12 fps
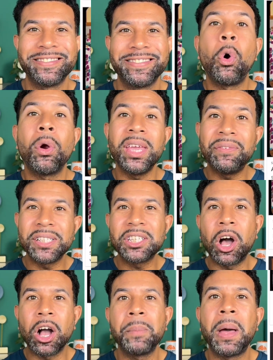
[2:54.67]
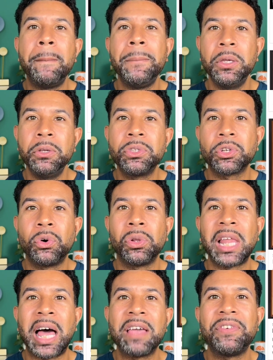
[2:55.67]
or even talk about musical
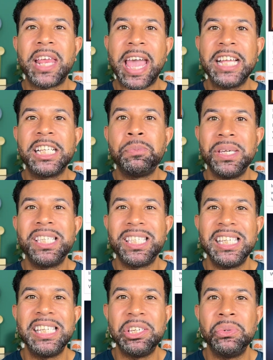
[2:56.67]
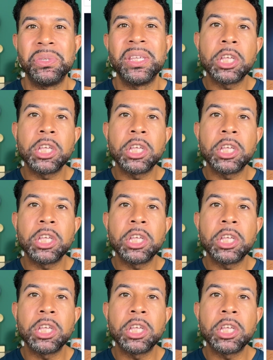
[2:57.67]
life at HBCUs.